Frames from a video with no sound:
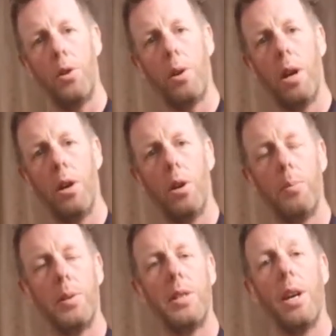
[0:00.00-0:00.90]
You can't
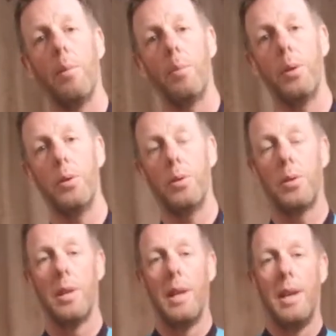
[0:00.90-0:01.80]
come to see our
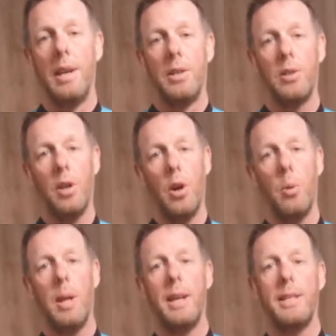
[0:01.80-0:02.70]
products. So the
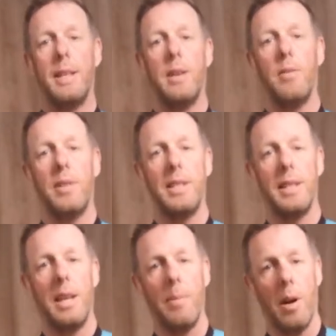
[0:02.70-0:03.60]
whole idea of these
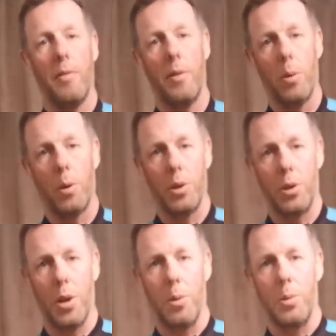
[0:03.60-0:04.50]
Limar Focus
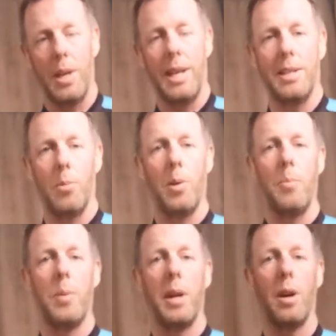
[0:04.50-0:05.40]
shows is that we
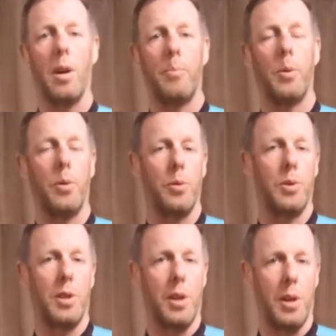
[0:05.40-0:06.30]
bring our
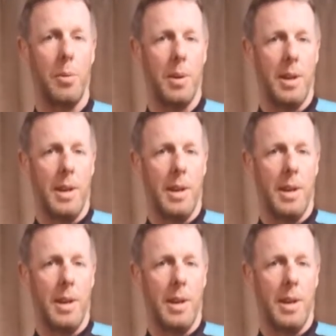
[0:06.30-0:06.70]
products to you.